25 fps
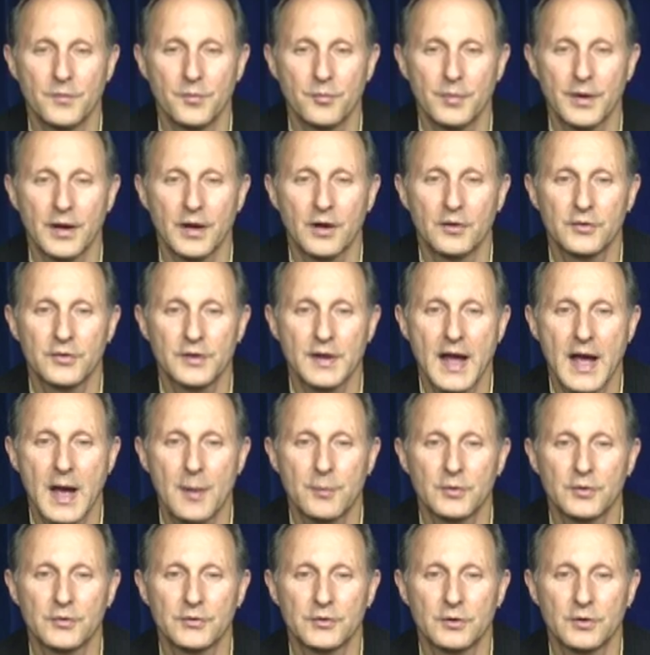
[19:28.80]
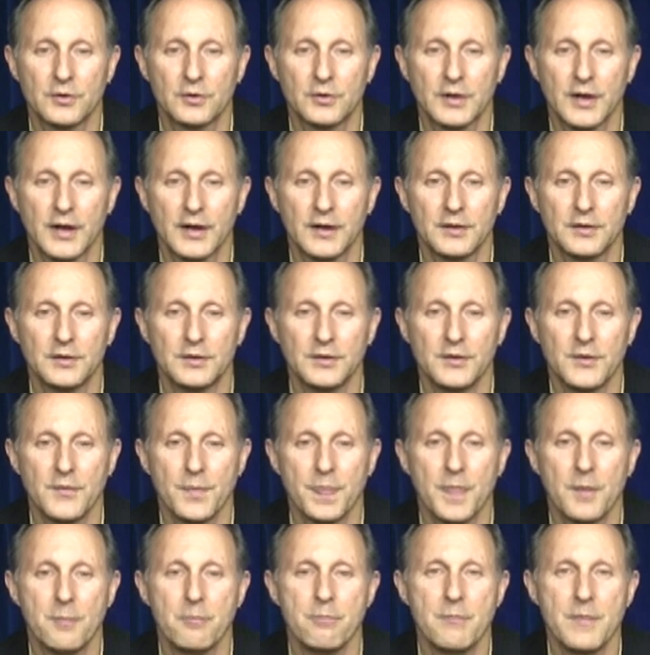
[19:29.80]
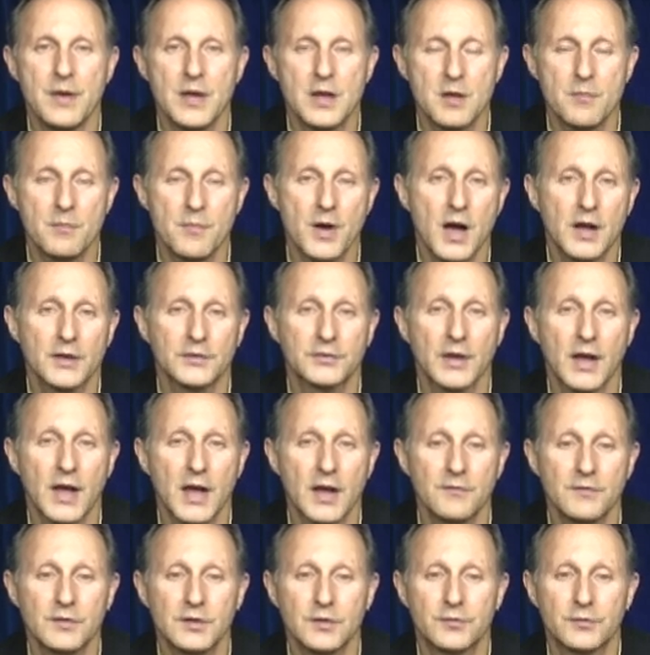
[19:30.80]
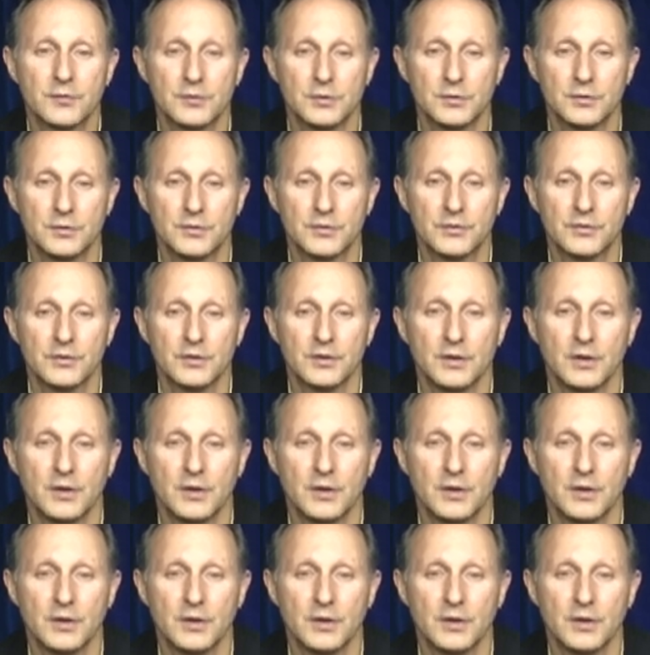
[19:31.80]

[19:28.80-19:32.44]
Pears and apples are okay. Minimize the heavy fruits,